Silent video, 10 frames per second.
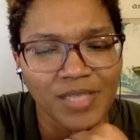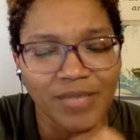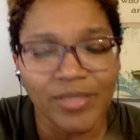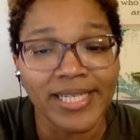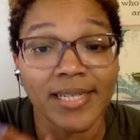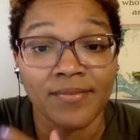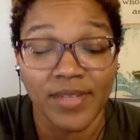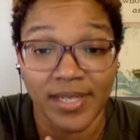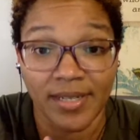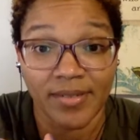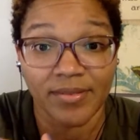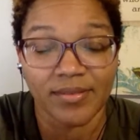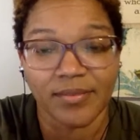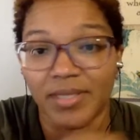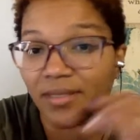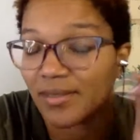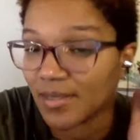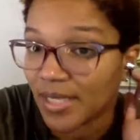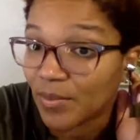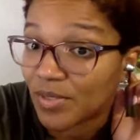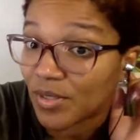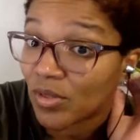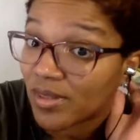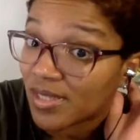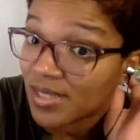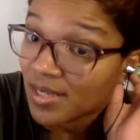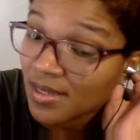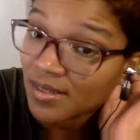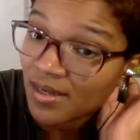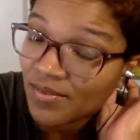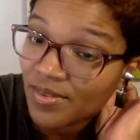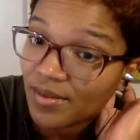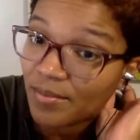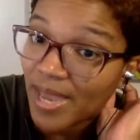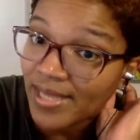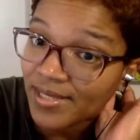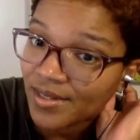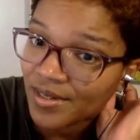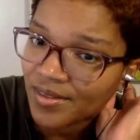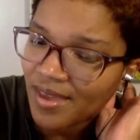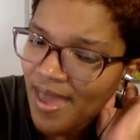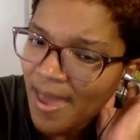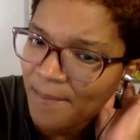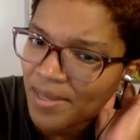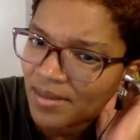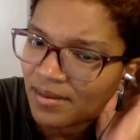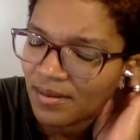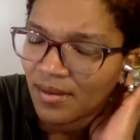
Well, he didn't video. He was on the scene of the massacre that happened.